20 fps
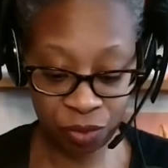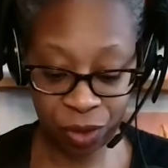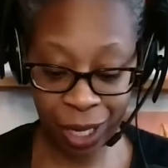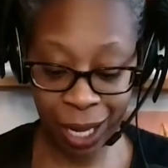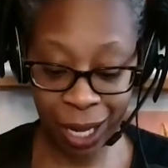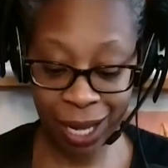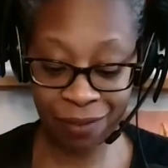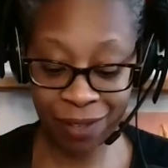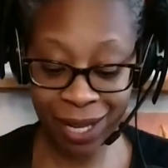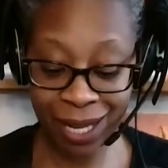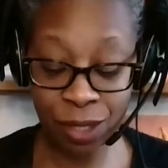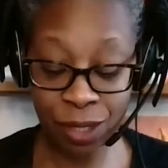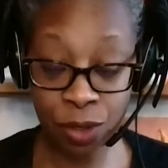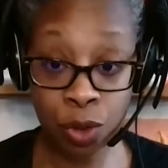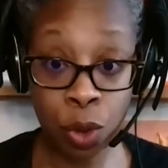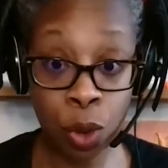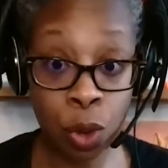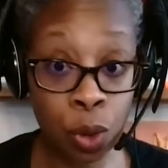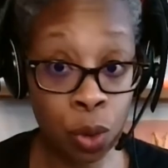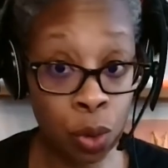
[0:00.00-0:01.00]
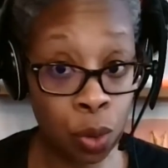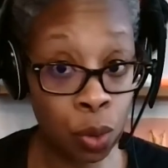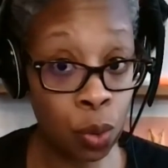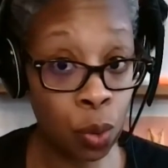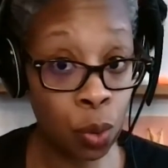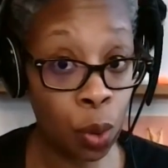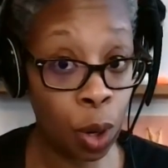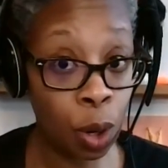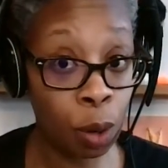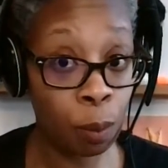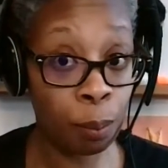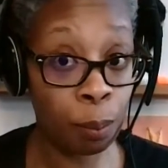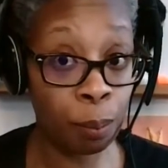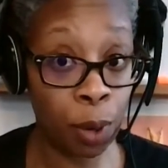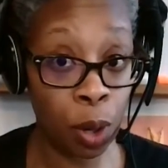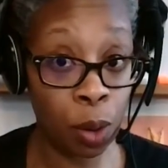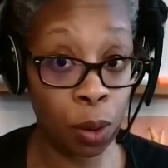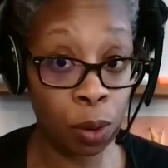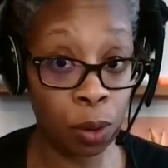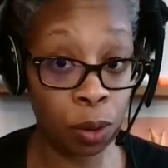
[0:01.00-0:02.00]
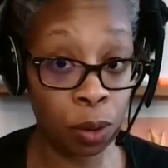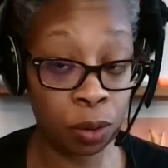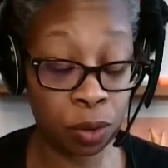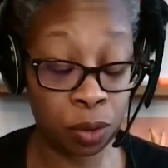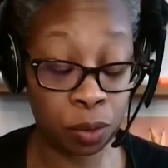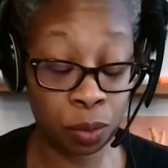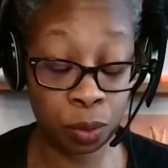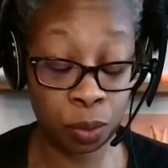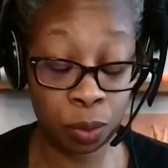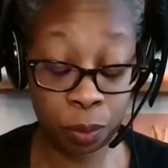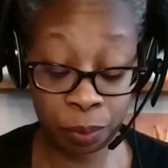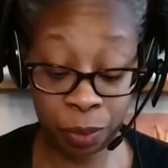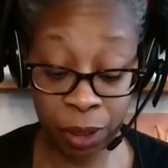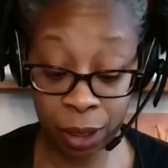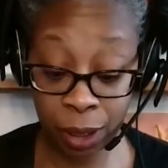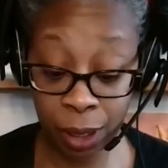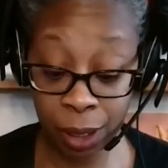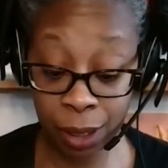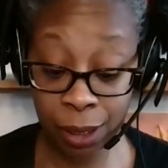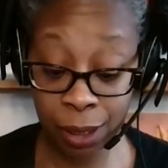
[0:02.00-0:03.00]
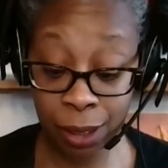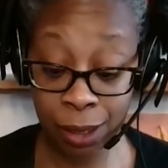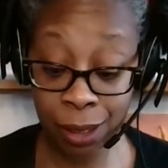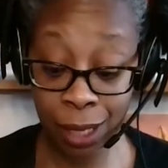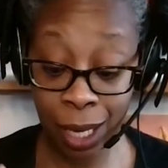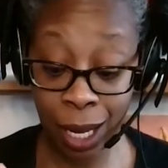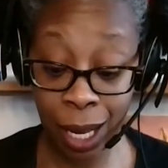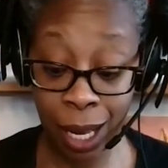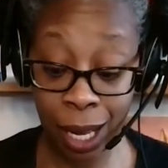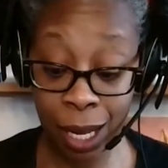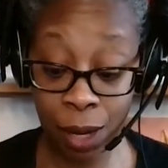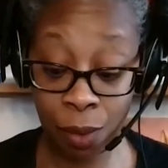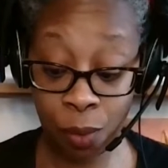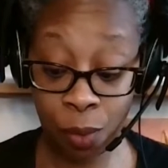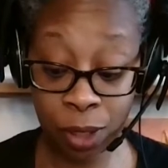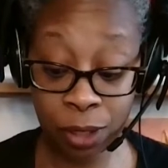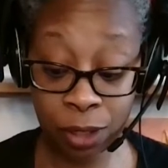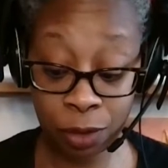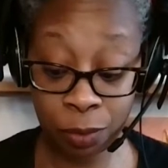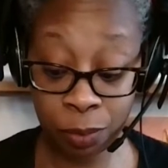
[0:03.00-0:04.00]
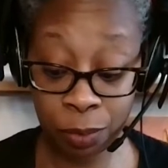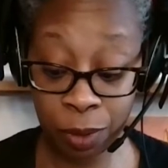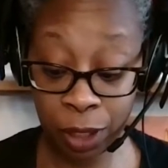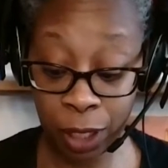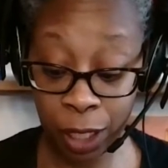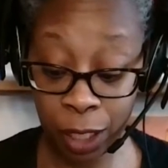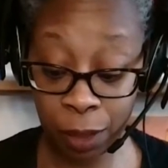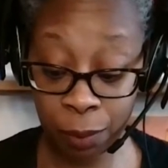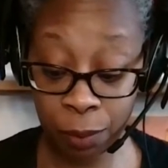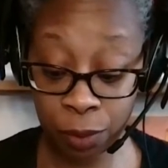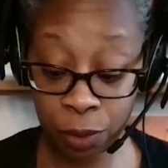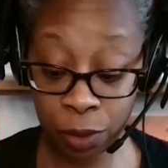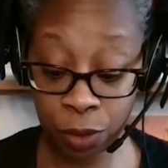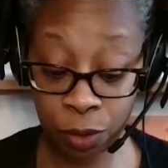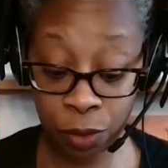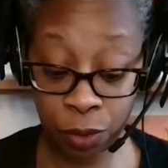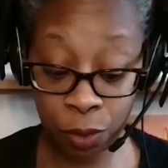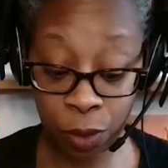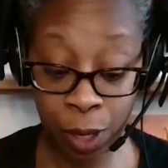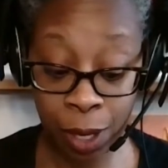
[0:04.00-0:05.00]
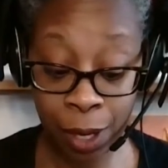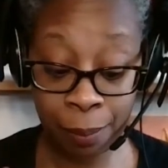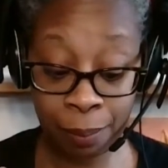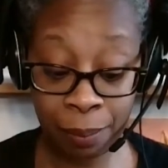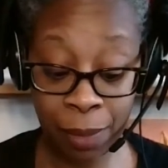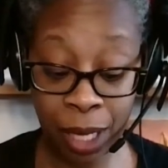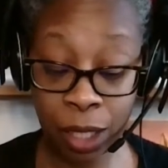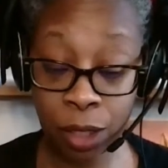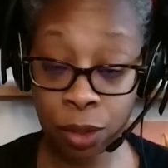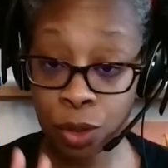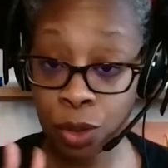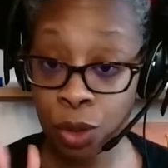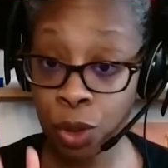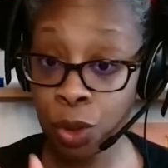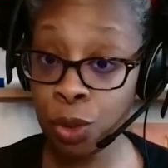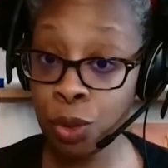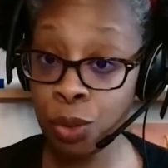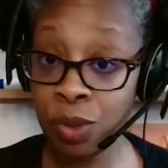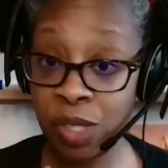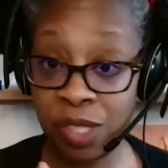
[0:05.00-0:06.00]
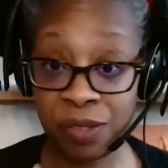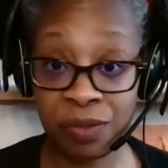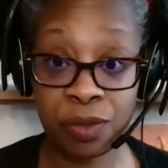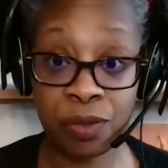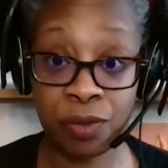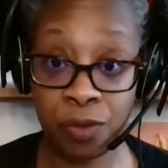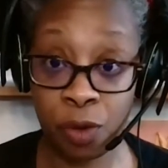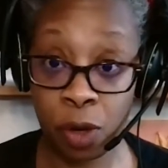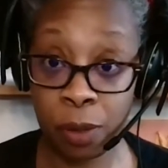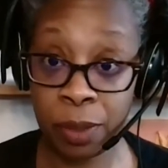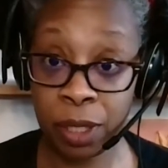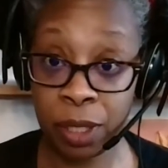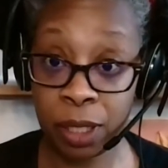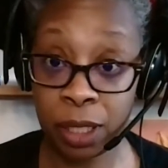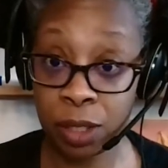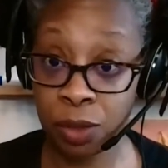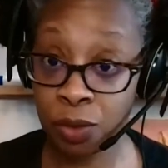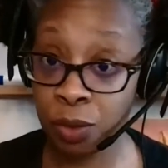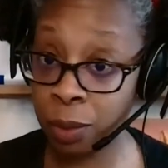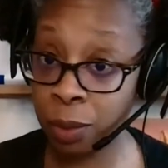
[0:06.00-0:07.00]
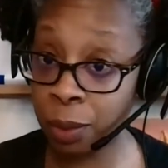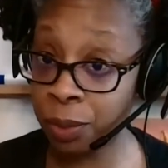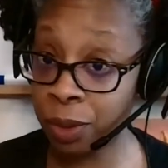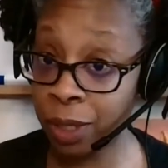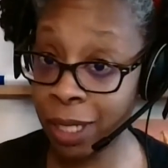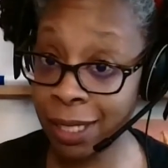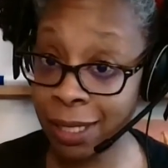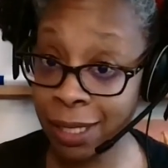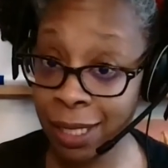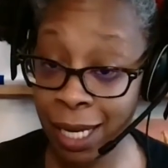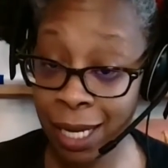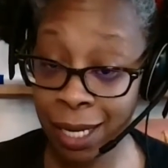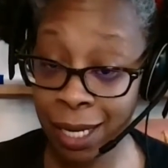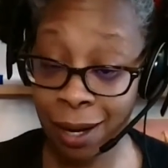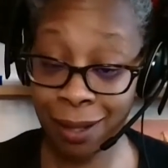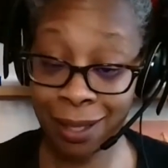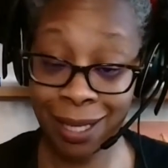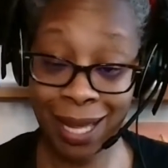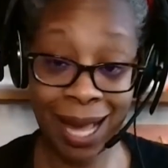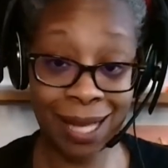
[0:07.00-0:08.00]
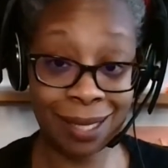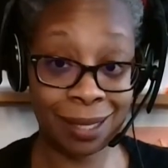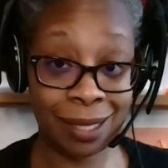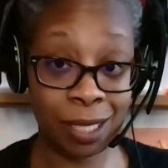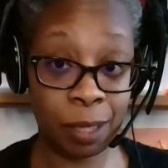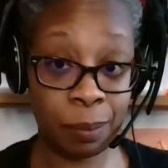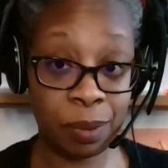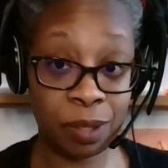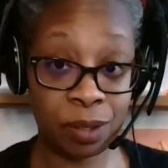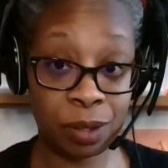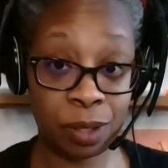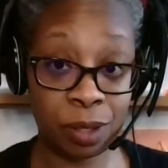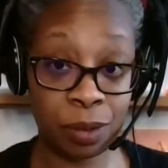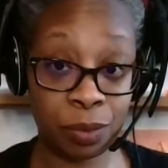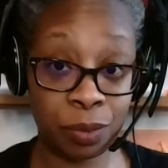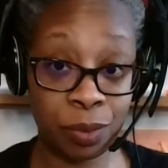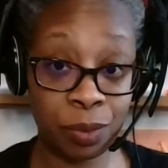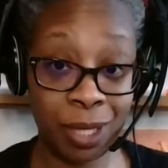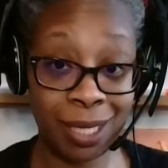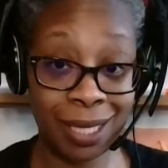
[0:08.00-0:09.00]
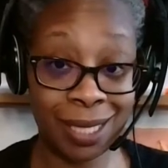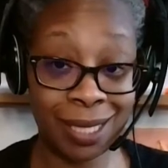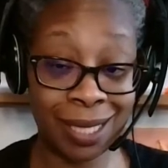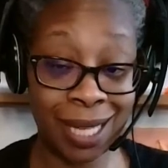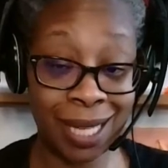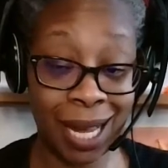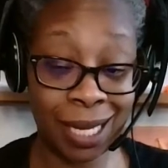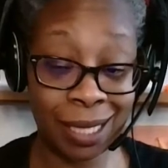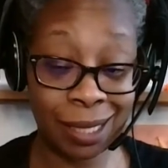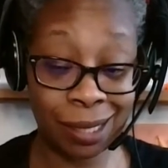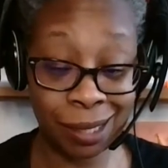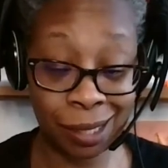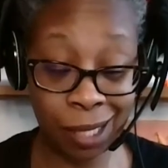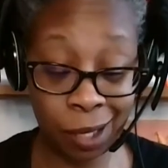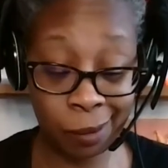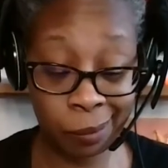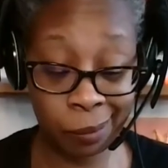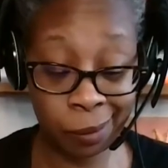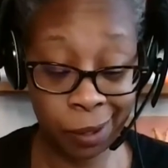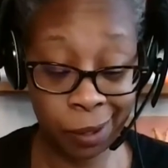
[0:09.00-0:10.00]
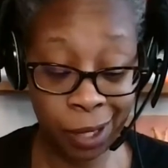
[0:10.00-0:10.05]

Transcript: I've got 2 bowls because I want to be able to make 2 different formulas. Remember I said our last step is the redesign step.